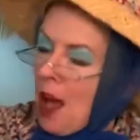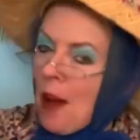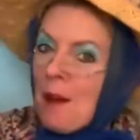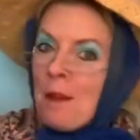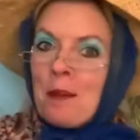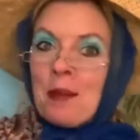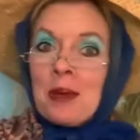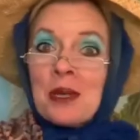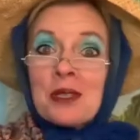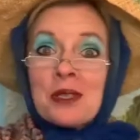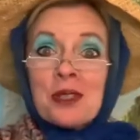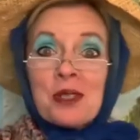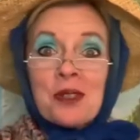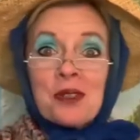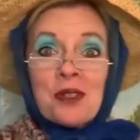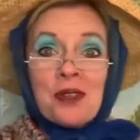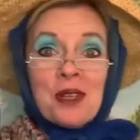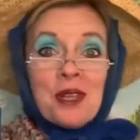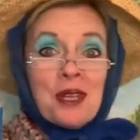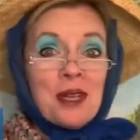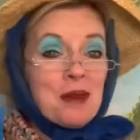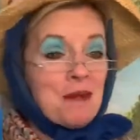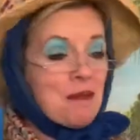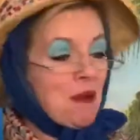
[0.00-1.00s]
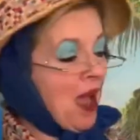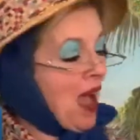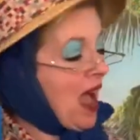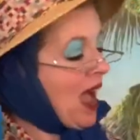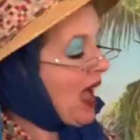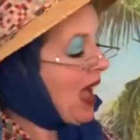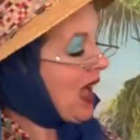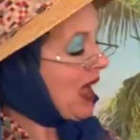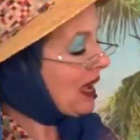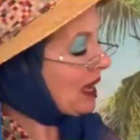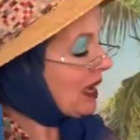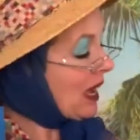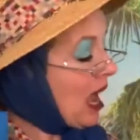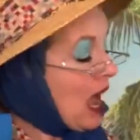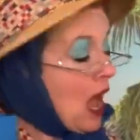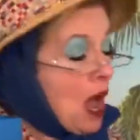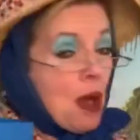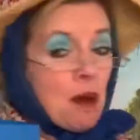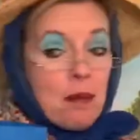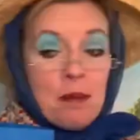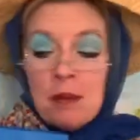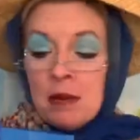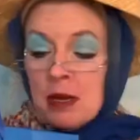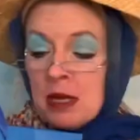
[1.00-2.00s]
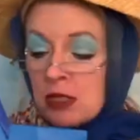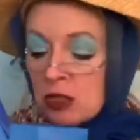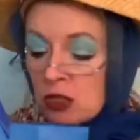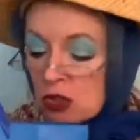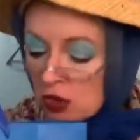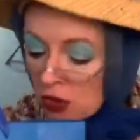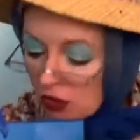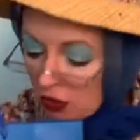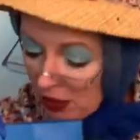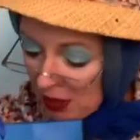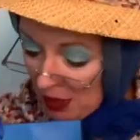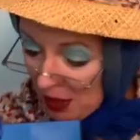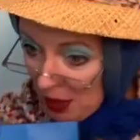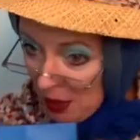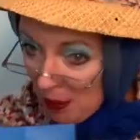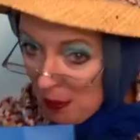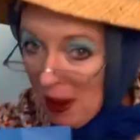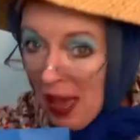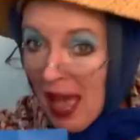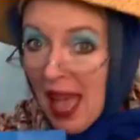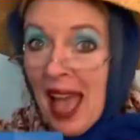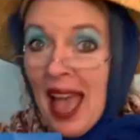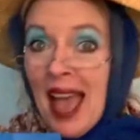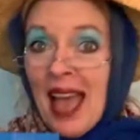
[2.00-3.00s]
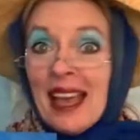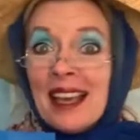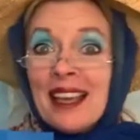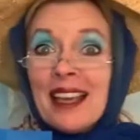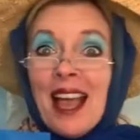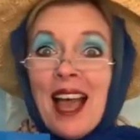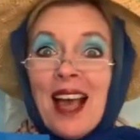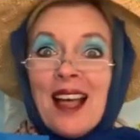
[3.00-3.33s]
mystery bag, mystery bag.